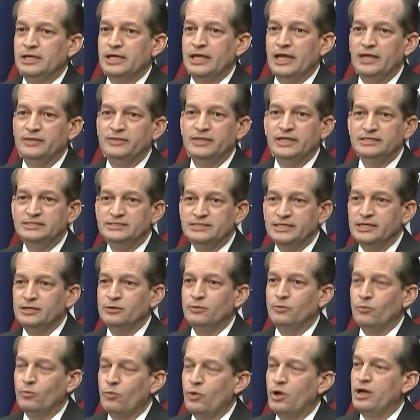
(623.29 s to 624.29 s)
and they
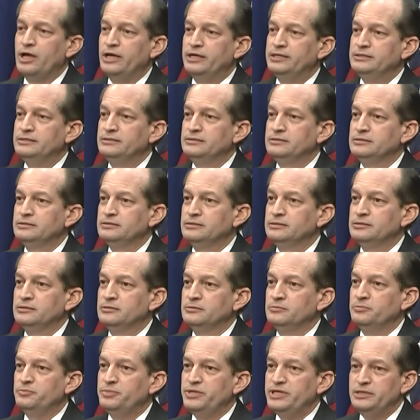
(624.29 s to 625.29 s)
didn't want
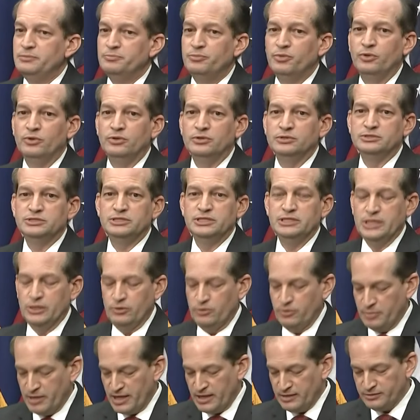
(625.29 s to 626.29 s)
people to know
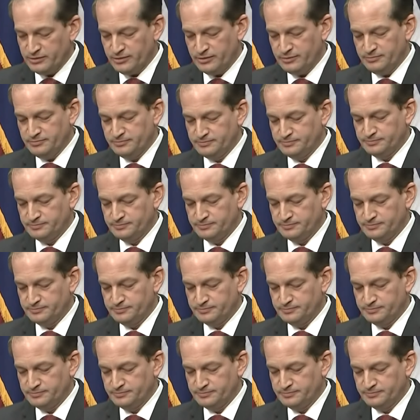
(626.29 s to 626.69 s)
about them.